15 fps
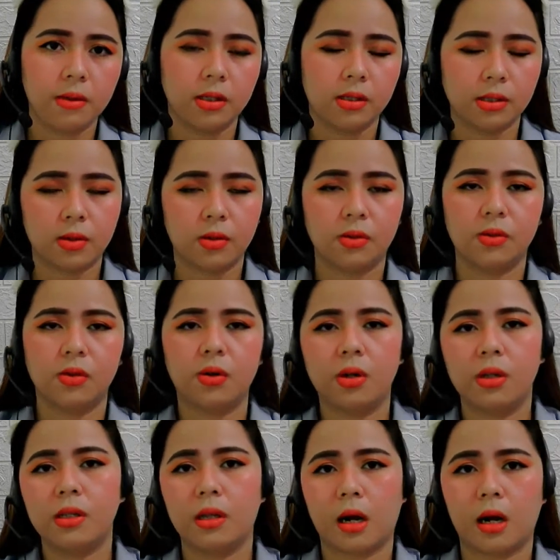It's called
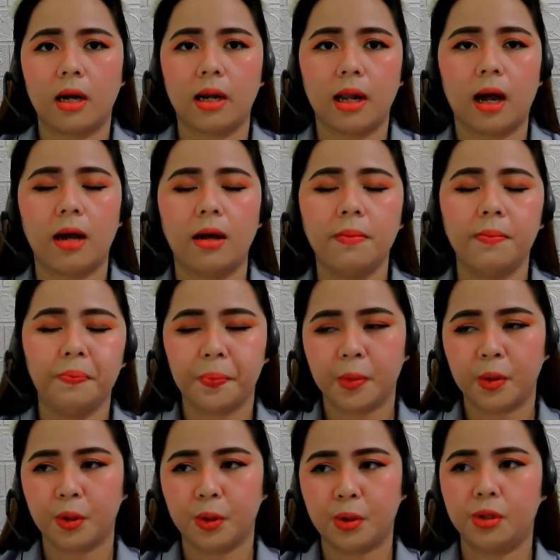Goldaria.
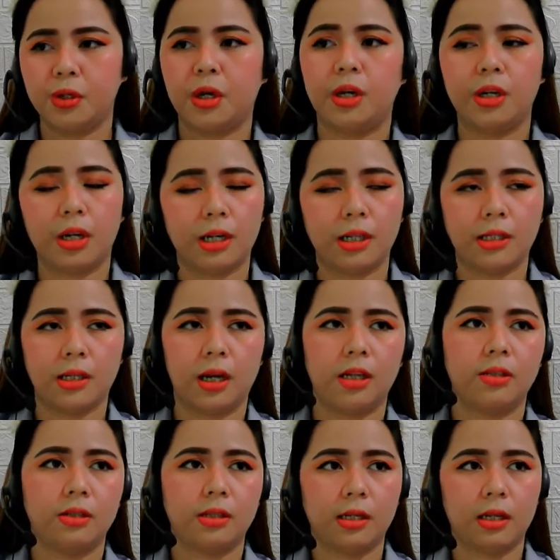Goldaria is
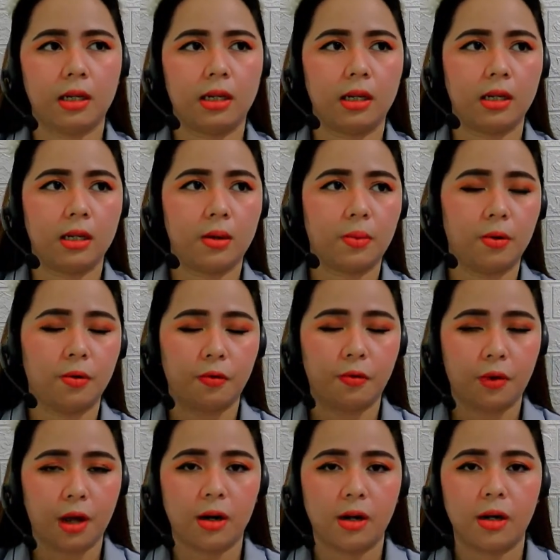actually the kingdom of
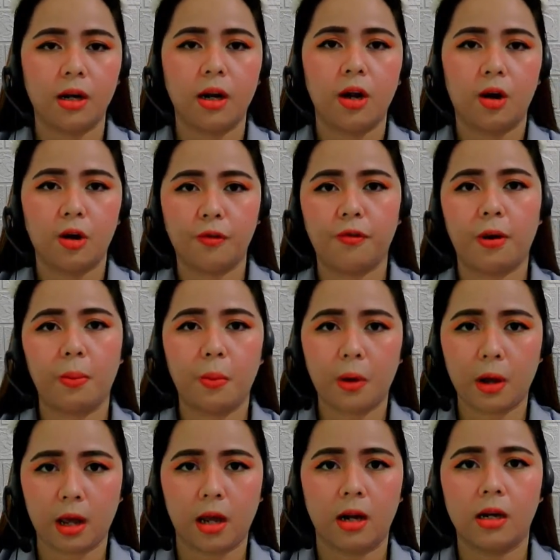where or from
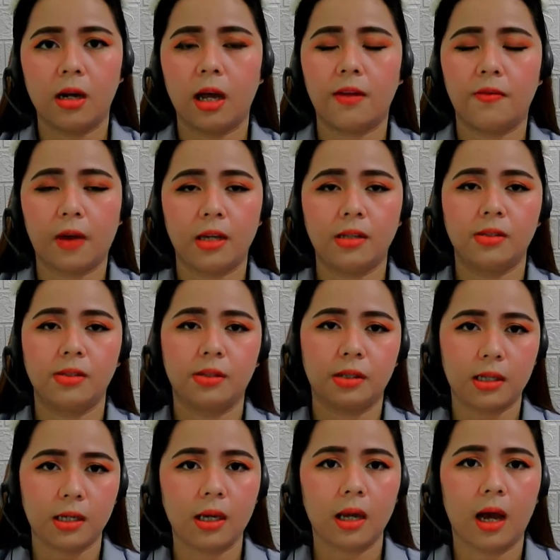where advisor
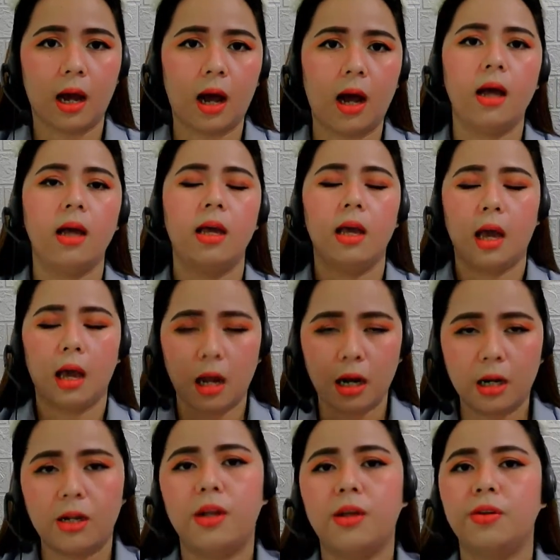Kiha
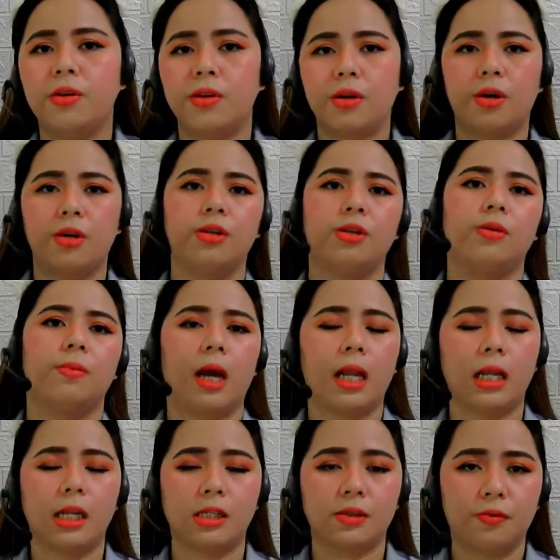and another
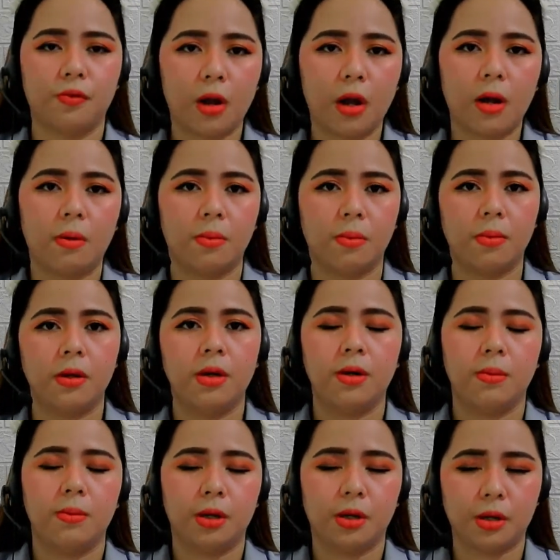concubine is from,
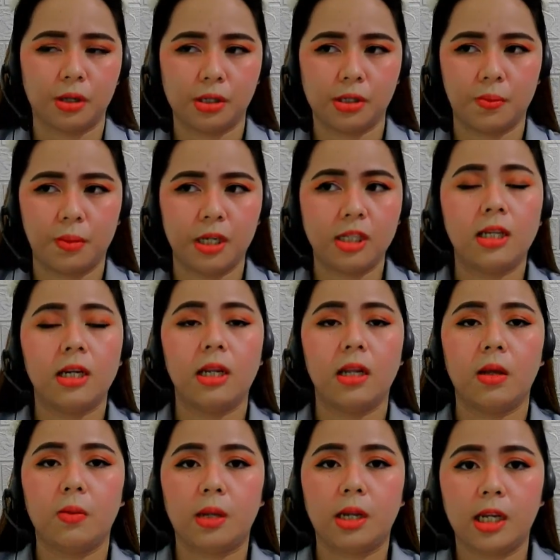because
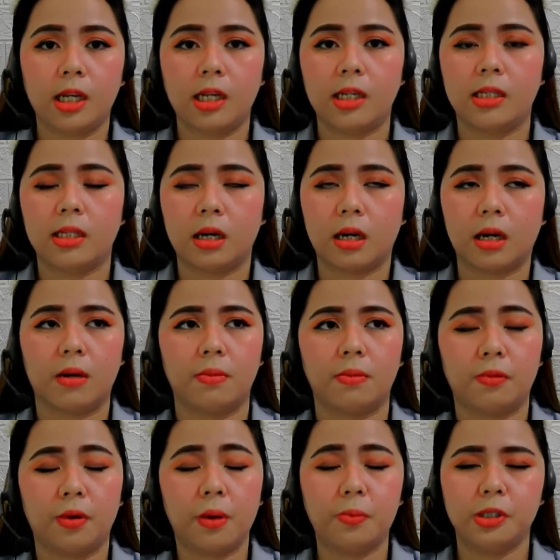basically we need
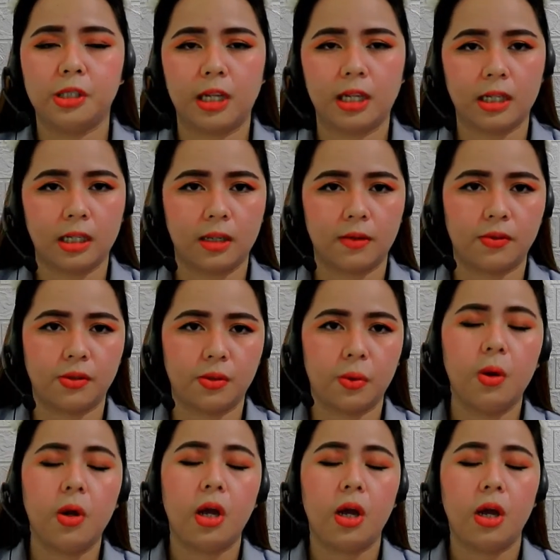representatives.
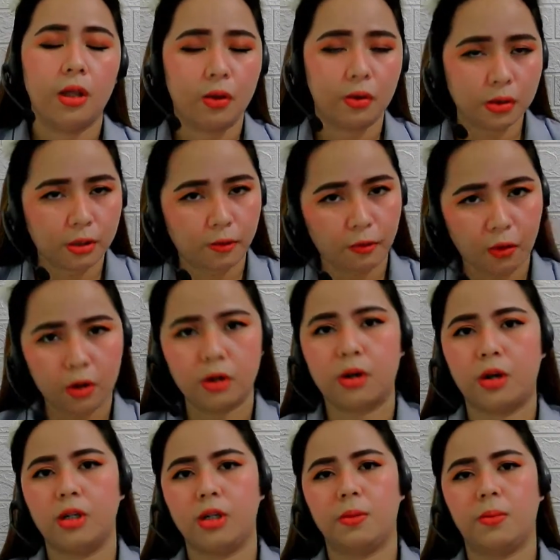So those four
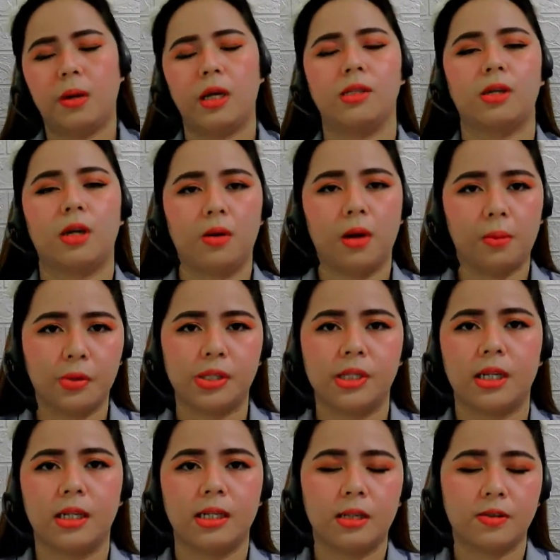concubines are
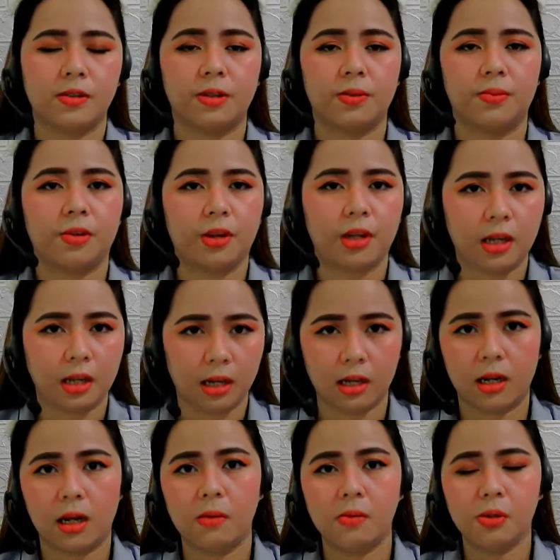representatives from three
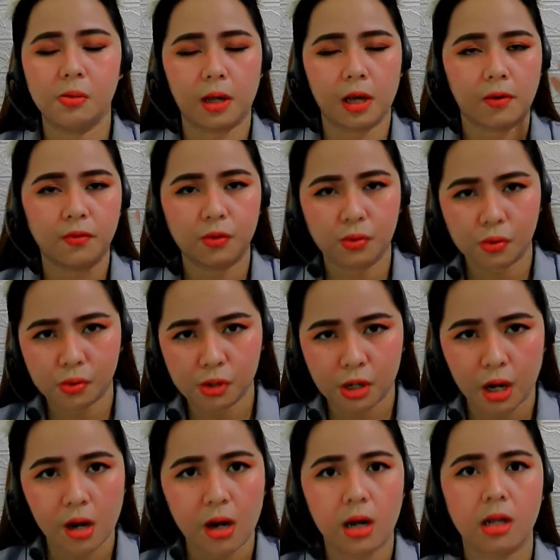kingdoms. We have two
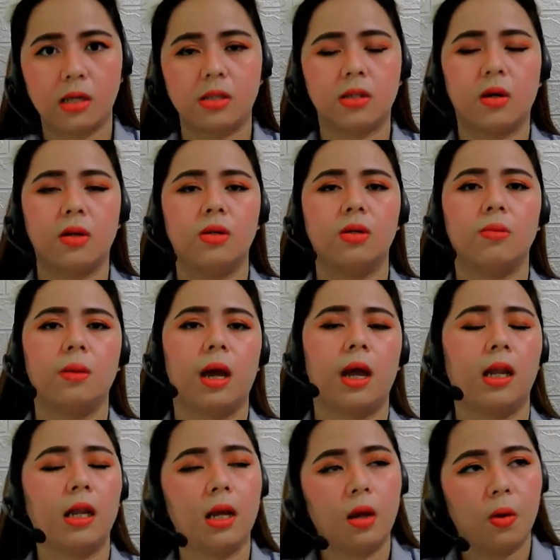Sharanese
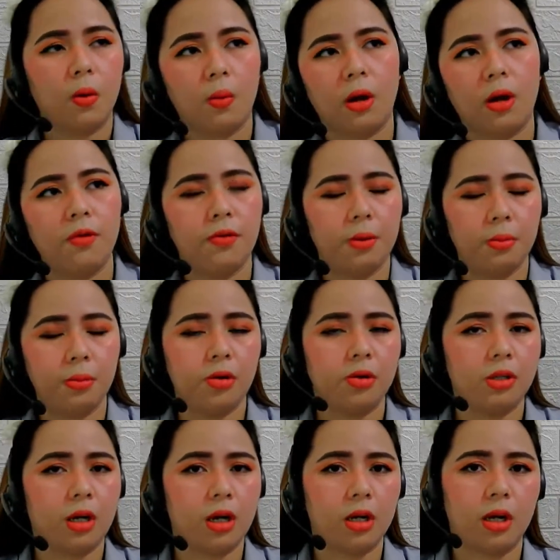concubine, one from
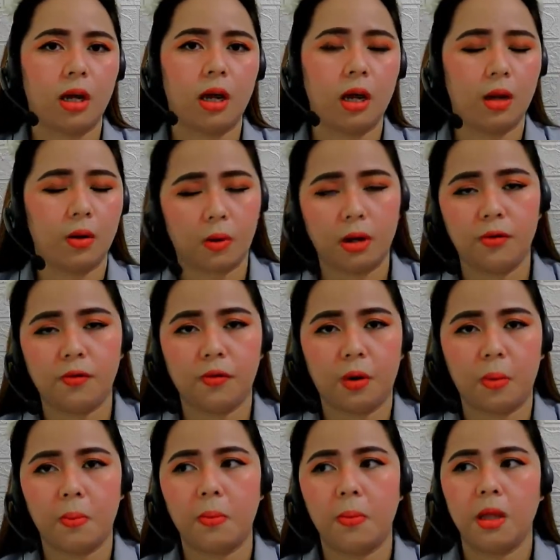Goldaria and one
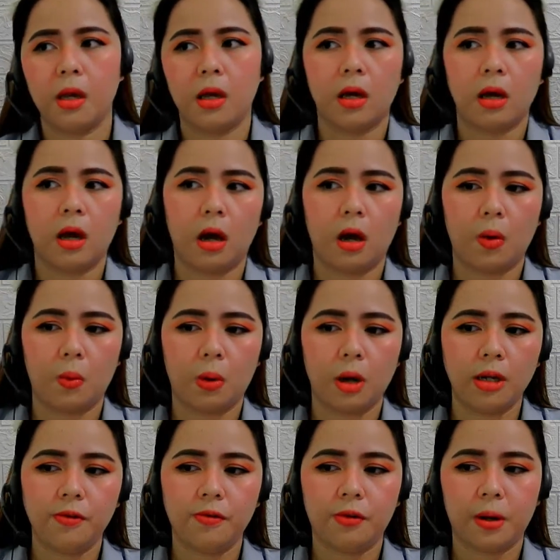from
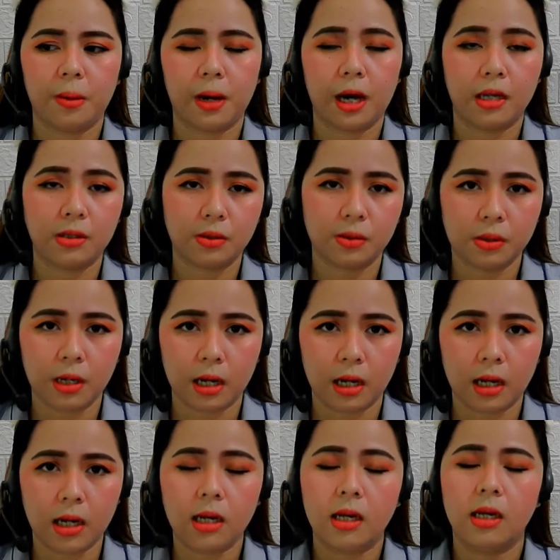
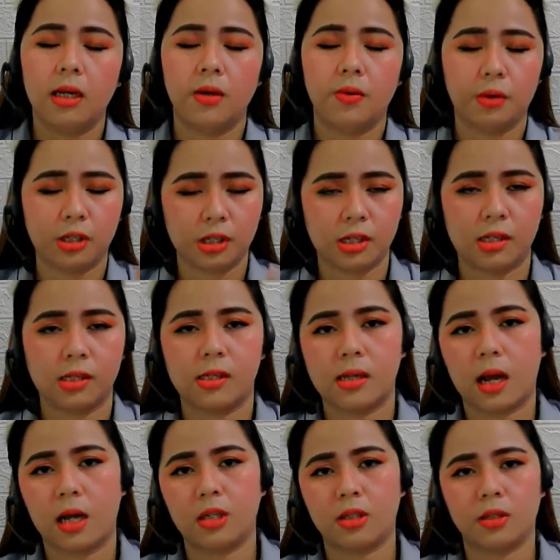Azure, which is
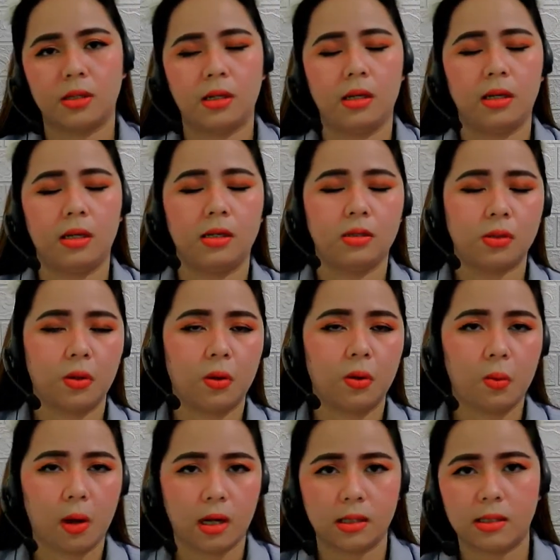actually
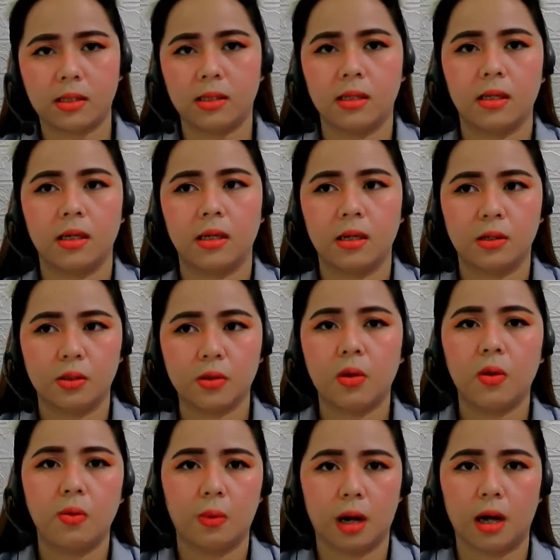
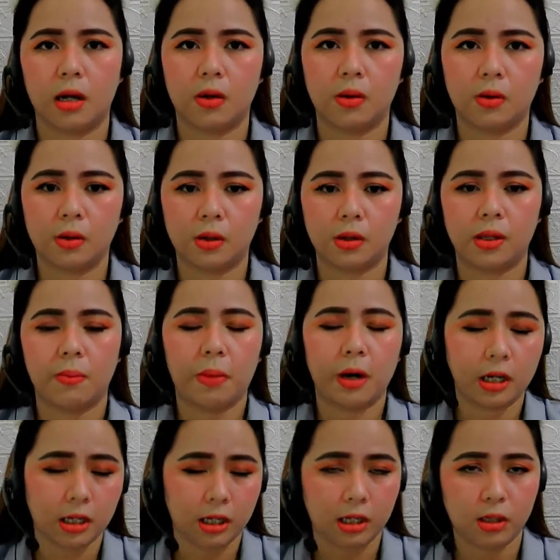Solhwa, or the
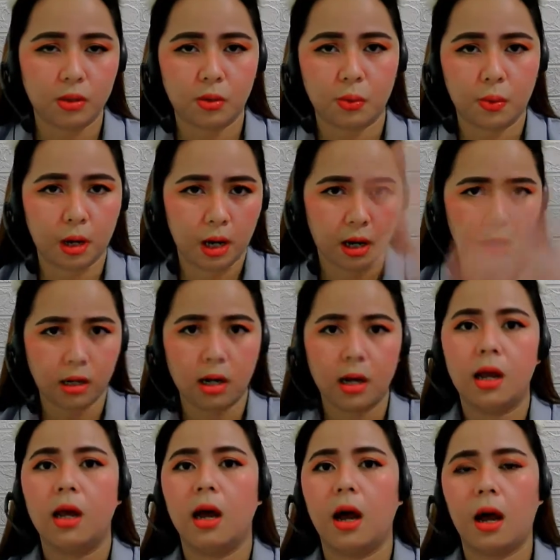body to where
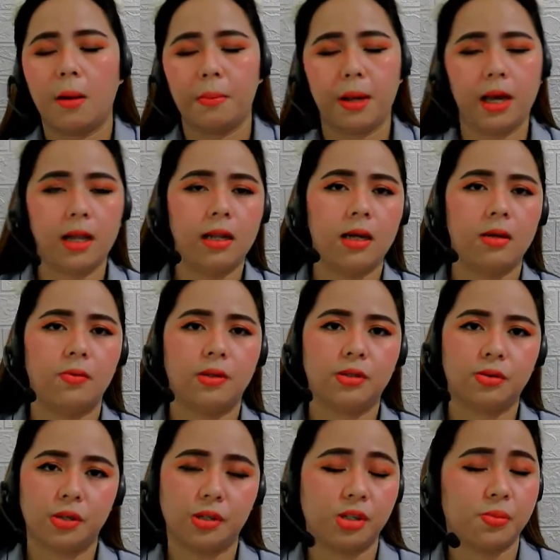Ellen was
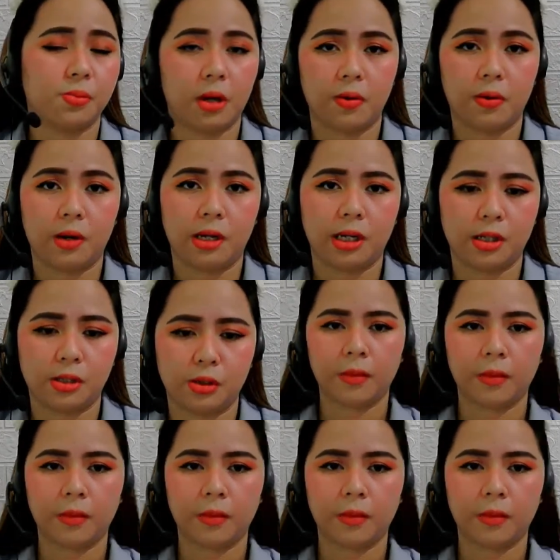transmigrated.